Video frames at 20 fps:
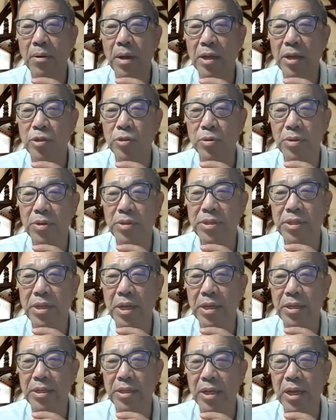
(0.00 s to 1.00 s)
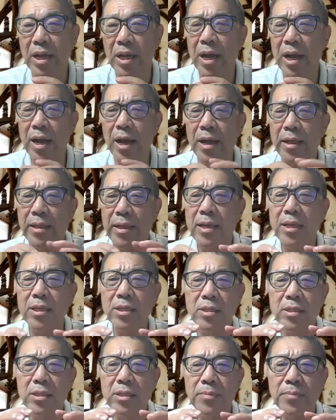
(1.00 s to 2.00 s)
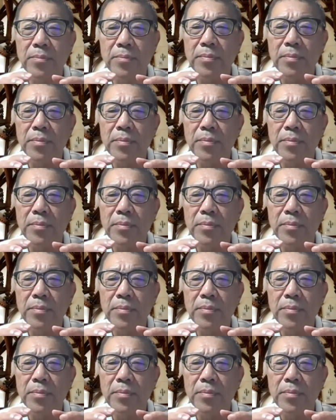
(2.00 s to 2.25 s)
actuarial science. Yeah, I, I think it's,